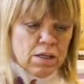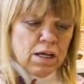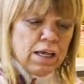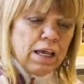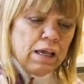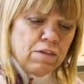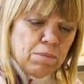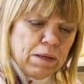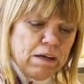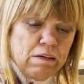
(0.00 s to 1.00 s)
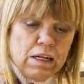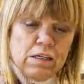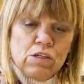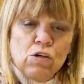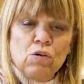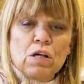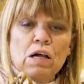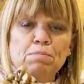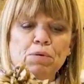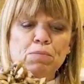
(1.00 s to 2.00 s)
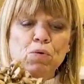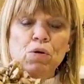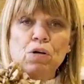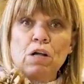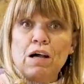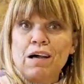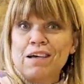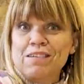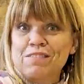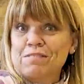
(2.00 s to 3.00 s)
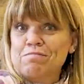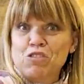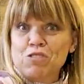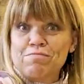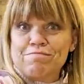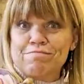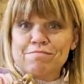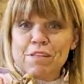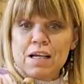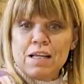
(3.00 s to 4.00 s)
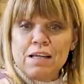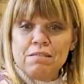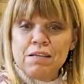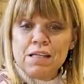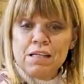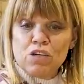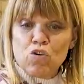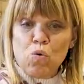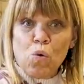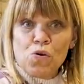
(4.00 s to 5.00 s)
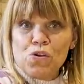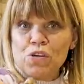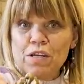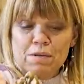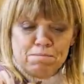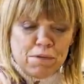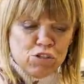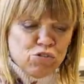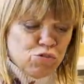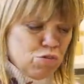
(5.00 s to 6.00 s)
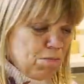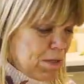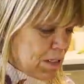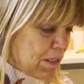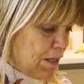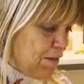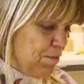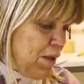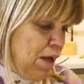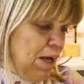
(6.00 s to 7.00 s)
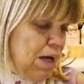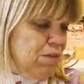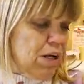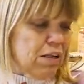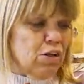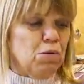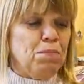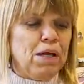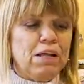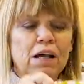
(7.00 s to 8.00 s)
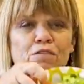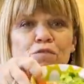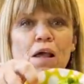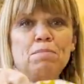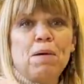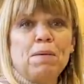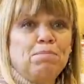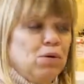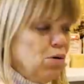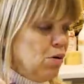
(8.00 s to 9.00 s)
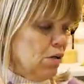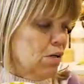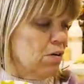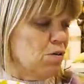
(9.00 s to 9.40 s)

I have about, I don't know, a cup or more of just kind of quartered mushrooms. I've got a little bit of red pepper,